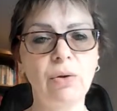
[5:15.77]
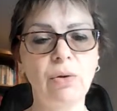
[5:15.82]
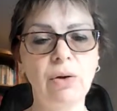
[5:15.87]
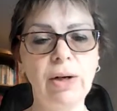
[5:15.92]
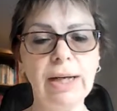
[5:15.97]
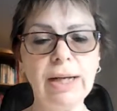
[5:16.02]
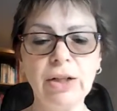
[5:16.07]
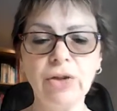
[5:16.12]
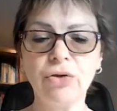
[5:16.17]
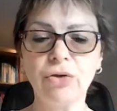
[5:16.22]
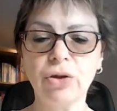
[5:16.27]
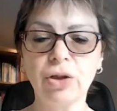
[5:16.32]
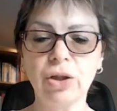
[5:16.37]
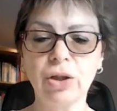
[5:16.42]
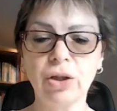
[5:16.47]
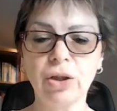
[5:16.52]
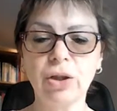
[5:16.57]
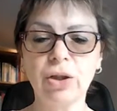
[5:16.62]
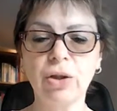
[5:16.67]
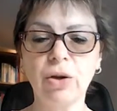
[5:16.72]
or
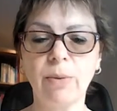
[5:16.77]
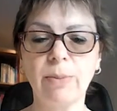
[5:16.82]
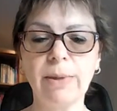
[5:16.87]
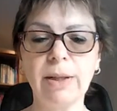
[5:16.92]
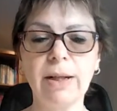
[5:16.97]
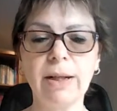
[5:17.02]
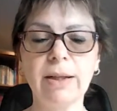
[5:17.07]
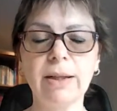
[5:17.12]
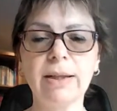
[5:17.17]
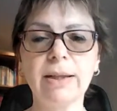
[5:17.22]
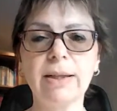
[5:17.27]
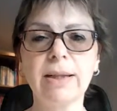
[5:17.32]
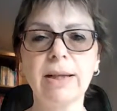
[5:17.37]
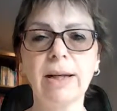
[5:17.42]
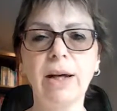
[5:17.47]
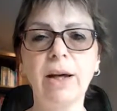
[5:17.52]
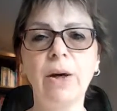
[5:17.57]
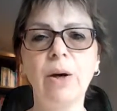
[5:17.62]
estrogen dominance,